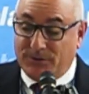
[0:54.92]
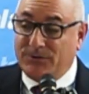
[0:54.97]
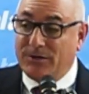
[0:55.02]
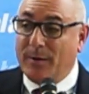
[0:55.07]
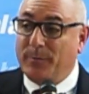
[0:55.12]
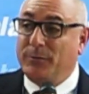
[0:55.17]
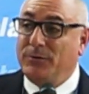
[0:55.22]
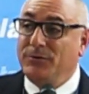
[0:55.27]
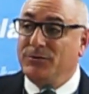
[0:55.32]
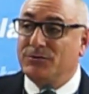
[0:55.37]

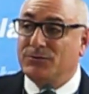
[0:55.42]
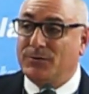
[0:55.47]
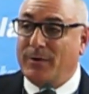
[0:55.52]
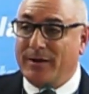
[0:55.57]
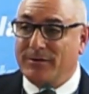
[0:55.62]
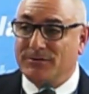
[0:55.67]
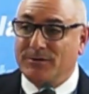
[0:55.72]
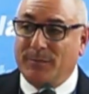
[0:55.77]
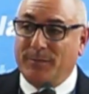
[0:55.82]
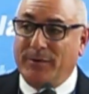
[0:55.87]
JetBlue's
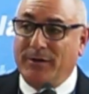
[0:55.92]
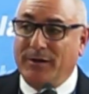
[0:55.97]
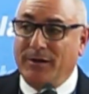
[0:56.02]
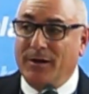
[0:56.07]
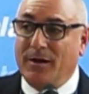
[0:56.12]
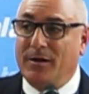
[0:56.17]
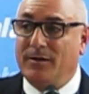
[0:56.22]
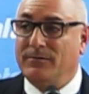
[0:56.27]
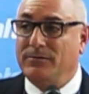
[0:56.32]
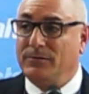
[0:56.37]

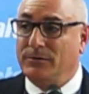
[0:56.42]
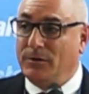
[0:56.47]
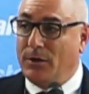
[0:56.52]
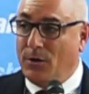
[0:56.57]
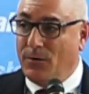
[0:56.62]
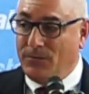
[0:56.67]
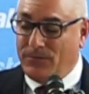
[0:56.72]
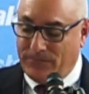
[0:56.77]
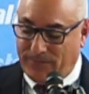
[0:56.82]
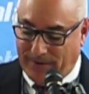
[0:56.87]
recipe of
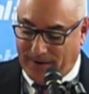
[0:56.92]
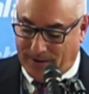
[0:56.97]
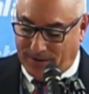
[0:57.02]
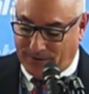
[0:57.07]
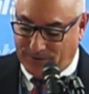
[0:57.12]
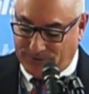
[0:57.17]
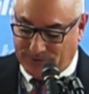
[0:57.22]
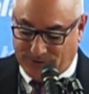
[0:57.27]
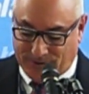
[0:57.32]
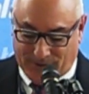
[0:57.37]
low
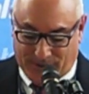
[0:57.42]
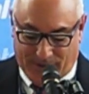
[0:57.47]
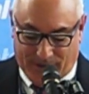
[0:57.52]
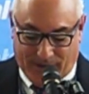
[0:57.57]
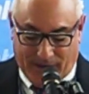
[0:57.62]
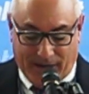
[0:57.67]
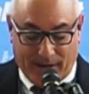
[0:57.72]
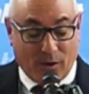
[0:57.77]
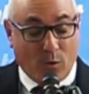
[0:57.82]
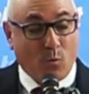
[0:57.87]
fares
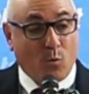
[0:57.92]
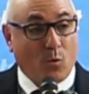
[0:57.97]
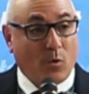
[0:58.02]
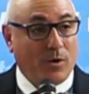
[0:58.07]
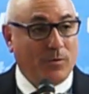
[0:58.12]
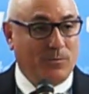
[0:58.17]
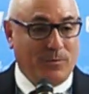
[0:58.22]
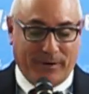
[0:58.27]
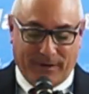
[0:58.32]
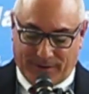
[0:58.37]
and
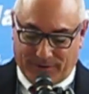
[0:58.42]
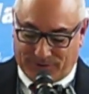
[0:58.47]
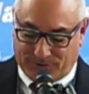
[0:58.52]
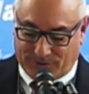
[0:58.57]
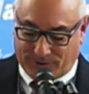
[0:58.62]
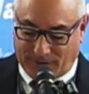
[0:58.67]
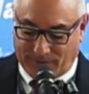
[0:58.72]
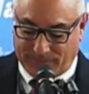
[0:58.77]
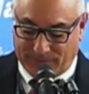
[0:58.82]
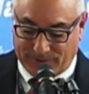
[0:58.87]
award-winning
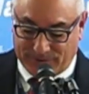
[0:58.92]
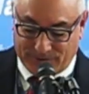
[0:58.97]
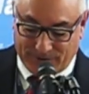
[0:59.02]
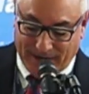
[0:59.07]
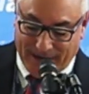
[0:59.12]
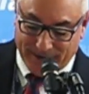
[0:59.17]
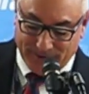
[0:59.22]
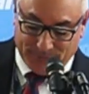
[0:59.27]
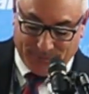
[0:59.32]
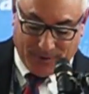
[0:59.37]
service
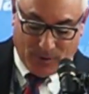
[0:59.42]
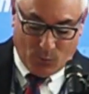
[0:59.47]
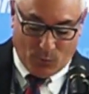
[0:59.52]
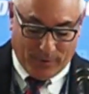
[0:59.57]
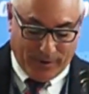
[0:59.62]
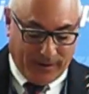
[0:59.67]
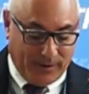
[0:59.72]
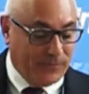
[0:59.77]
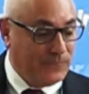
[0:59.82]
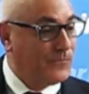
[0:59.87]
has been a
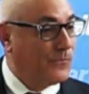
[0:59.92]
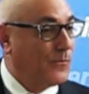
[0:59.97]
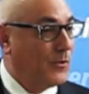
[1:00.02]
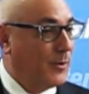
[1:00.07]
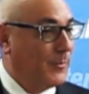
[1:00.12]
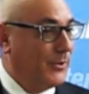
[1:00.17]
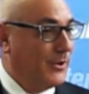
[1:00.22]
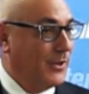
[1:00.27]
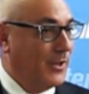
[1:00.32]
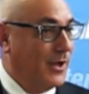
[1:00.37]
winning
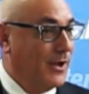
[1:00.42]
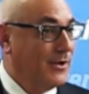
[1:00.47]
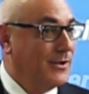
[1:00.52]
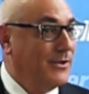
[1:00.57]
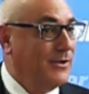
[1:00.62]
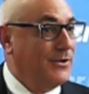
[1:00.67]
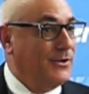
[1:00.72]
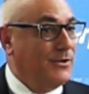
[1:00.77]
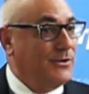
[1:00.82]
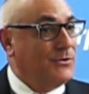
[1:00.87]
formula
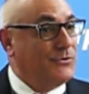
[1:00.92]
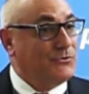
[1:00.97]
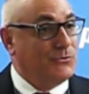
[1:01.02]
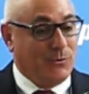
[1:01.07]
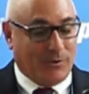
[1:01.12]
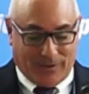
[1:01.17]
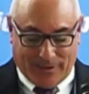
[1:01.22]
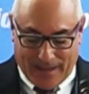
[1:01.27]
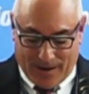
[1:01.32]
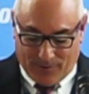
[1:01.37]

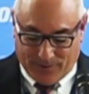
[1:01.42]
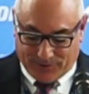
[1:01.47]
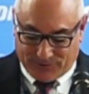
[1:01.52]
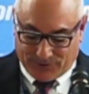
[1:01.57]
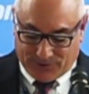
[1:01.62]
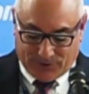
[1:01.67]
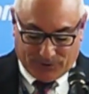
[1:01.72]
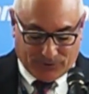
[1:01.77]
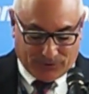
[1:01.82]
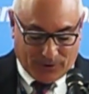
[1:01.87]
to allow
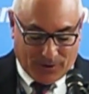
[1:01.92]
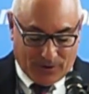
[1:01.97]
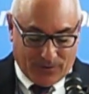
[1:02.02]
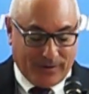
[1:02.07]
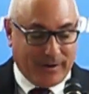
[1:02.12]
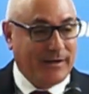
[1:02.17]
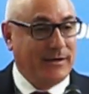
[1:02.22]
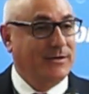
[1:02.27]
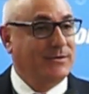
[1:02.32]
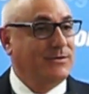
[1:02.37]
us to grow
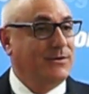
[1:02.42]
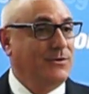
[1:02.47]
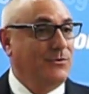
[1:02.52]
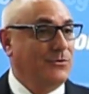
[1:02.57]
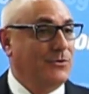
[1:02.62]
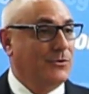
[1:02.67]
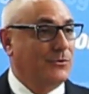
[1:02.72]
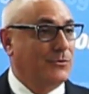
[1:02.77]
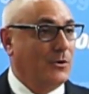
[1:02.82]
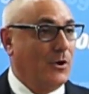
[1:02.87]
and
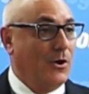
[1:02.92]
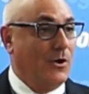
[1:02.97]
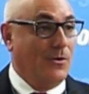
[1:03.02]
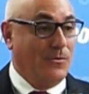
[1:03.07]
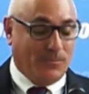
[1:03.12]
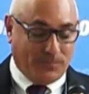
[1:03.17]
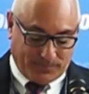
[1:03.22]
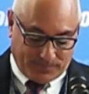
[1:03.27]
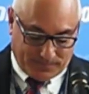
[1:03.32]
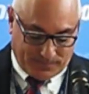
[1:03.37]
continue to grow